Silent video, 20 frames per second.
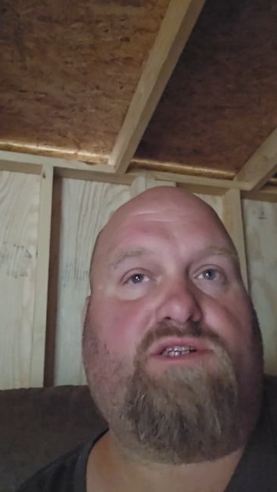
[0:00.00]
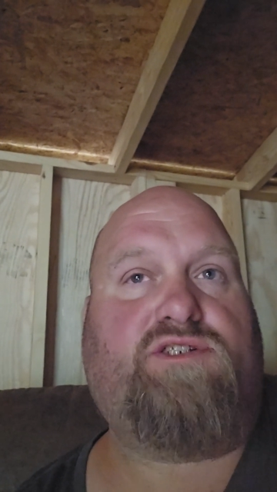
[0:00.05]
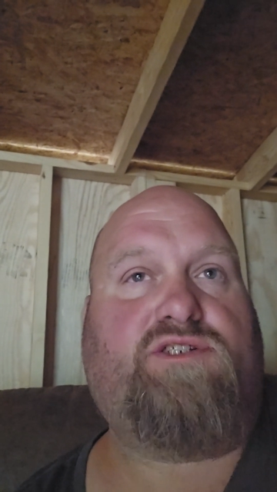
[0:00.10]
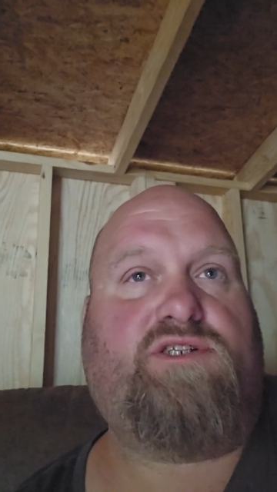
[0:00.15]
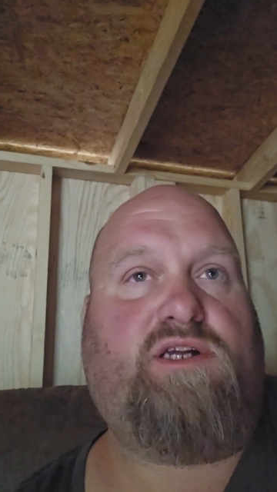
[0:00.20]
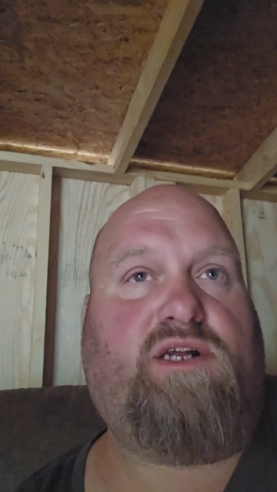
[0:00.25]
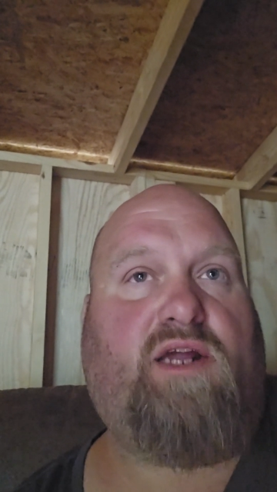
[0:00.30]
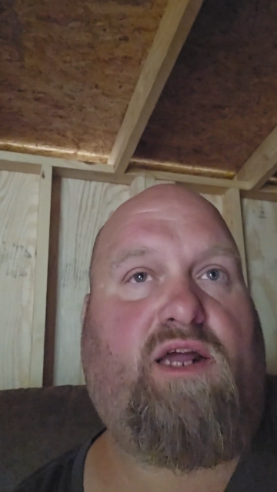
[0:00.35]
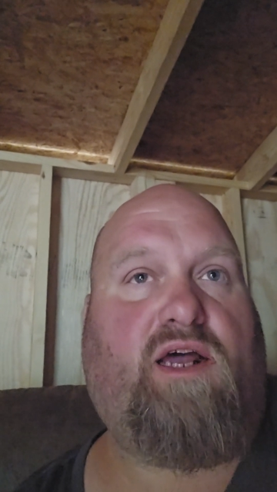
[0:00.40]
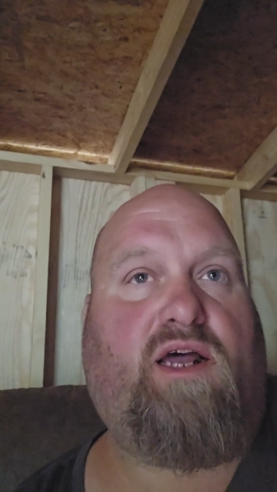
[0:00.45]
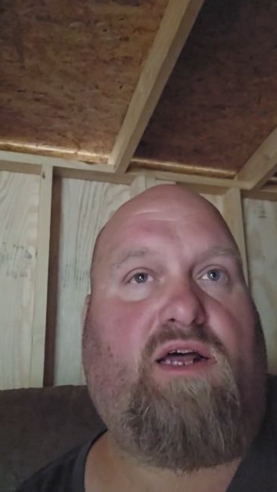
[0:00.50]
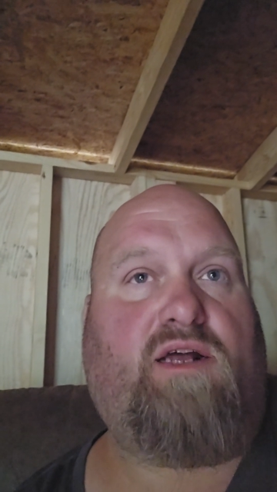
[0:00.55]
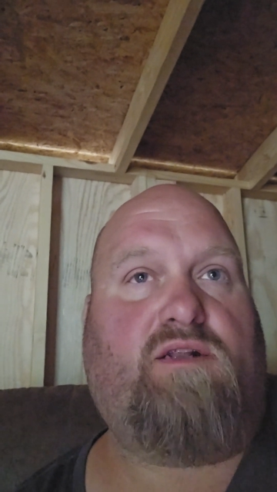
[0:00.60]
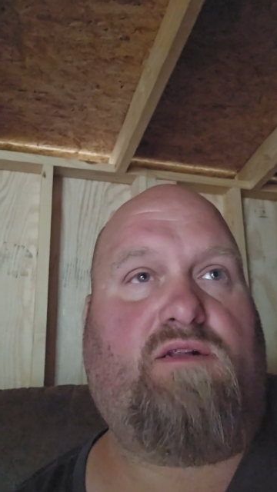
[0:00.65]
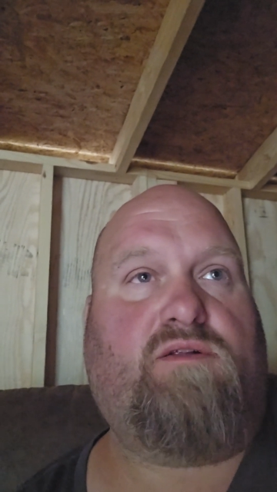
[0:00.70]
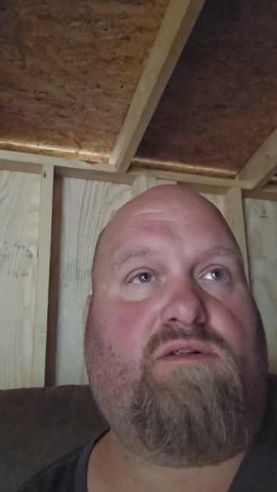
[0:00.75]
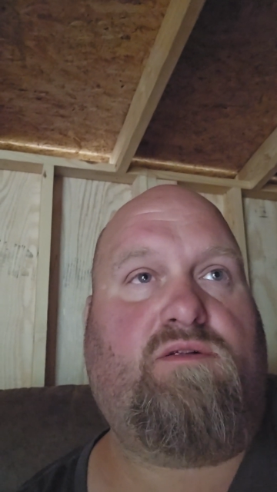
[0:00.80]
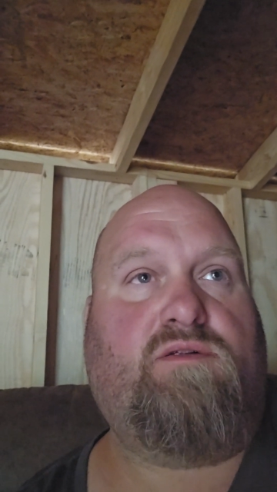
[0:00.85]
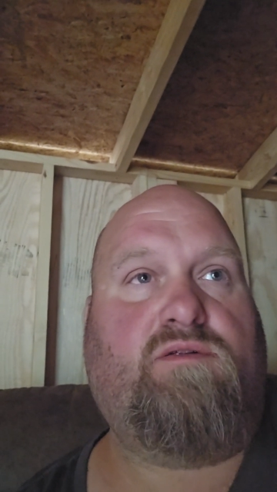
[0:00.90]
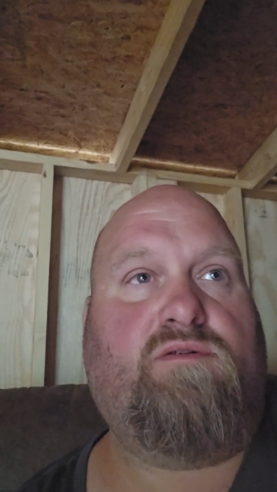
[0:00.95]
she had,
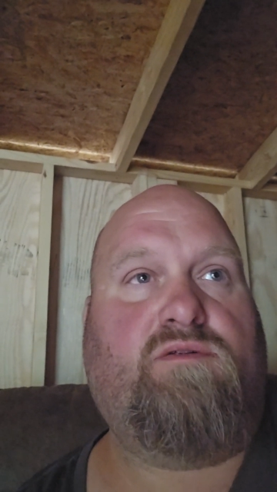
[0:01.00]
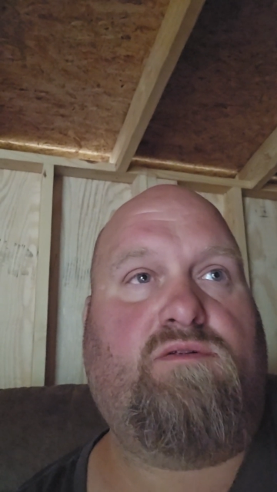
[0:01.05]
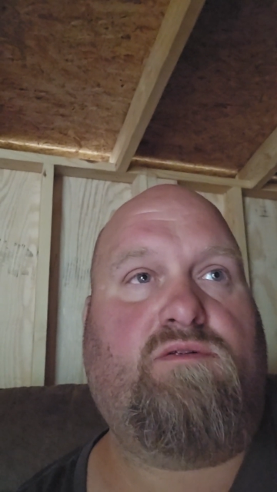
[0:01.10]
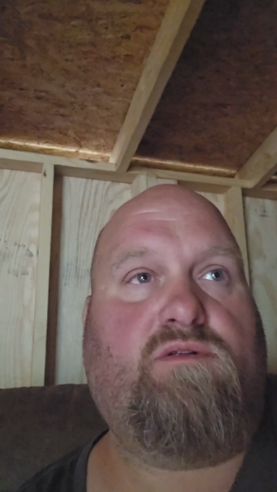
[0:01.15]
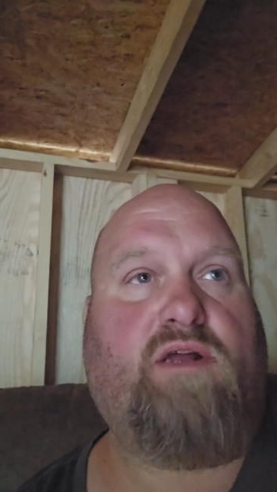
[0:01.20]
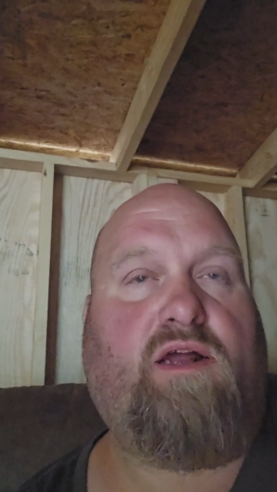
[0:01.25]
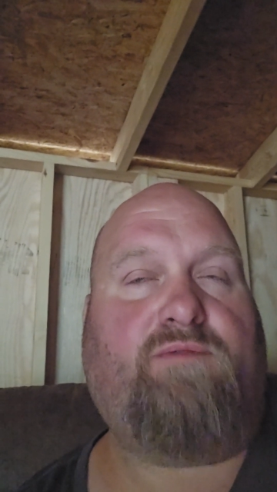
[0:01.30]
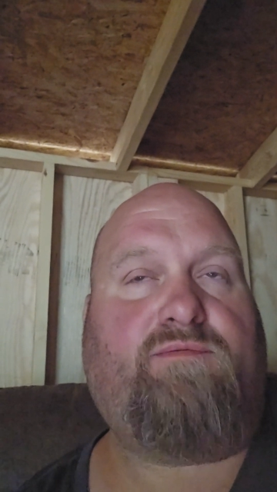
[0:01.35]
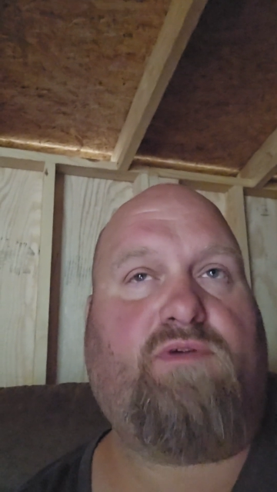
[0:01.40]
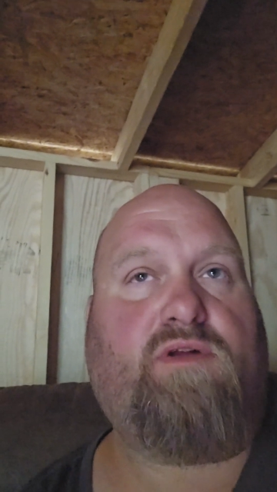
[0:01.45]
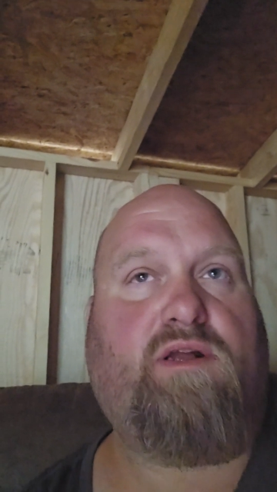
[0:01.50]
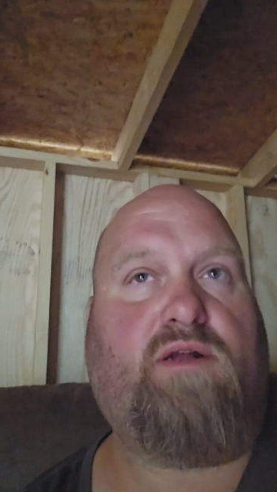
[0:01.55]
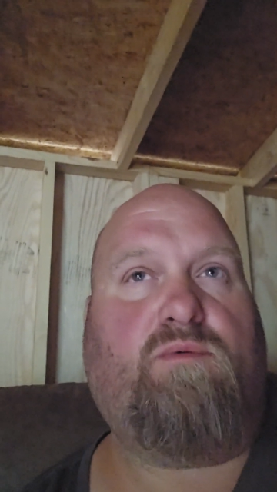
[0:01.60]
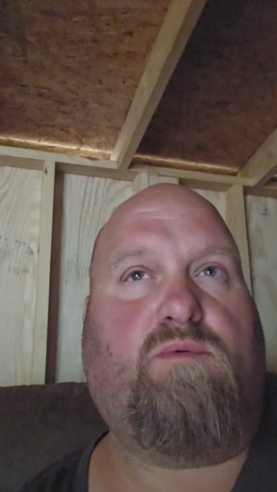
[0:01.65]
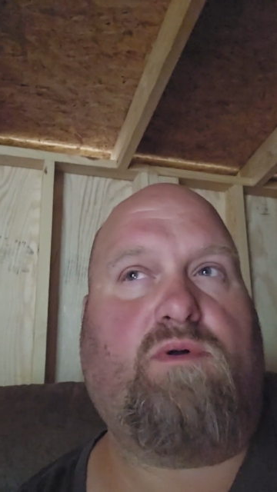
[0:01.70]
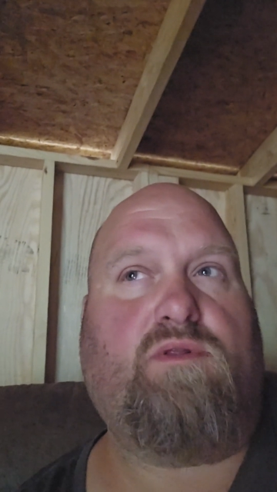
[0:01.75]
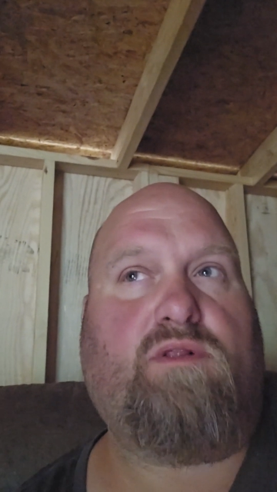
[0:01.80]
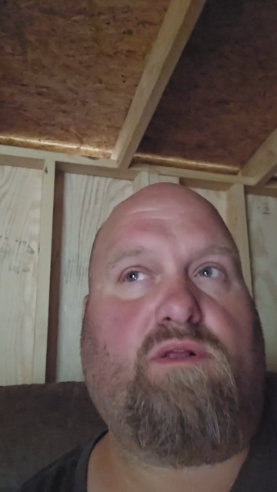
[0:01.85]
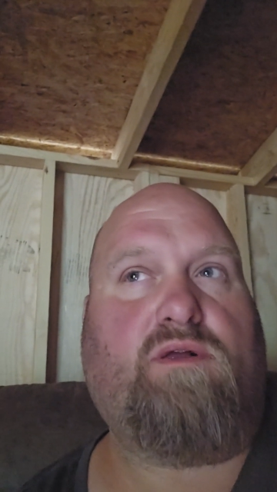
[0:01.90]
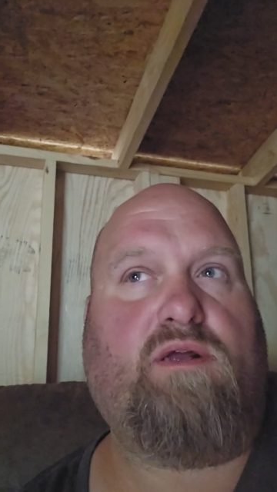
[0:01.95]
I forget
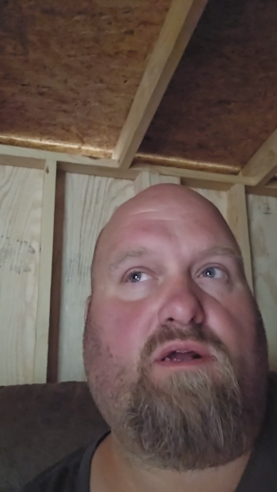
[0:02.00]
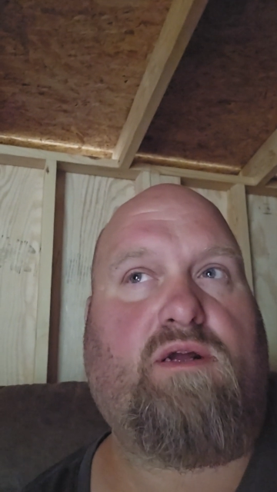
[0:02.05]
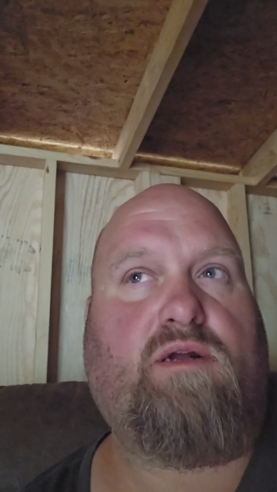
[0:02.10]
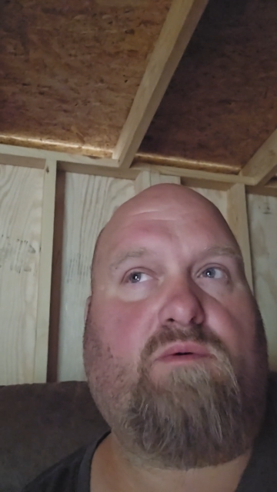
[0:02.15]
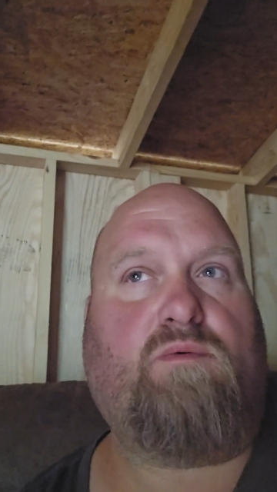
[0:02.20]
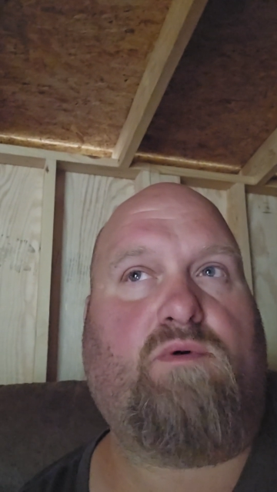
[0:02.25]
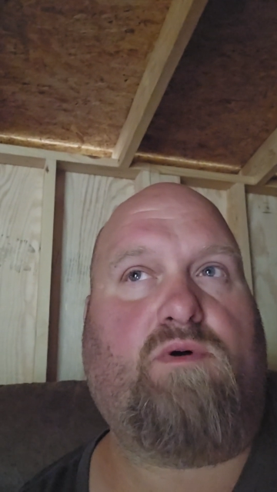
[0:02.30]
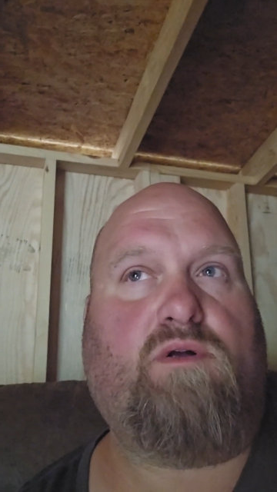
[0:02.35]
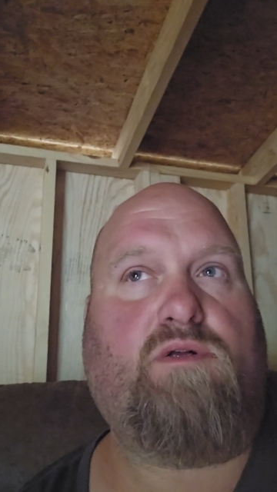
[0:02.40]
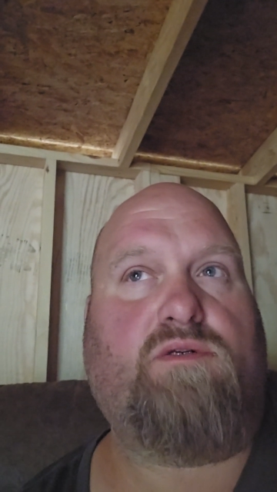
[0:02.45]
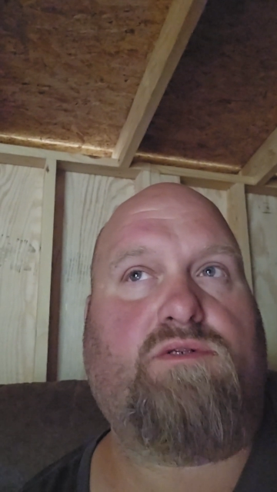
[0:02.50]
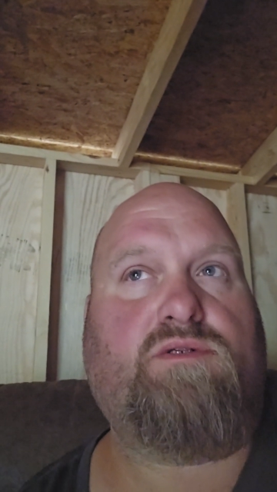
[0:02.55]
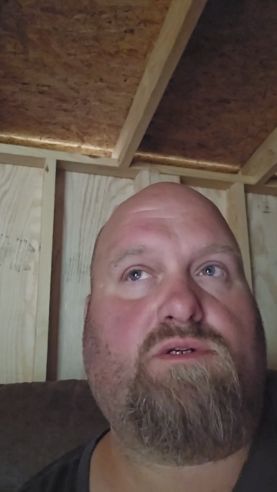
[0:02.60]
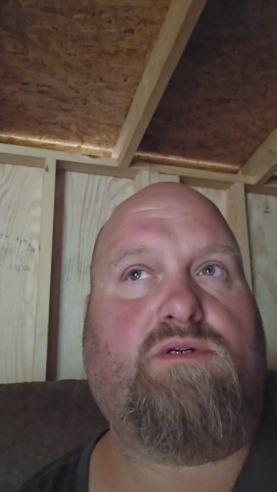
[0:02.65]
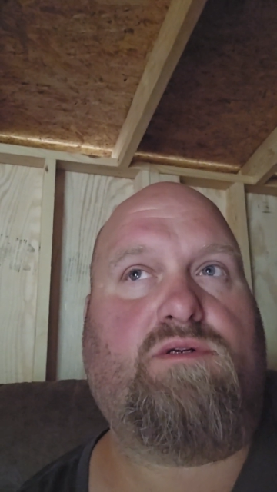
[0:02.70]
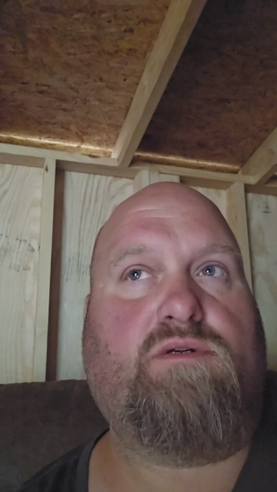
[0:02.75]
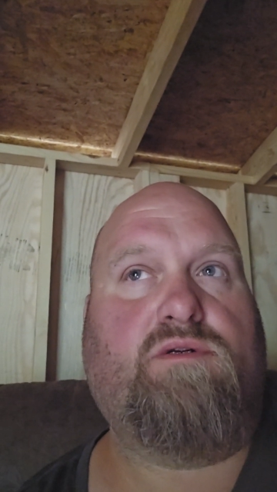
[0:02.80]
what the heck it was.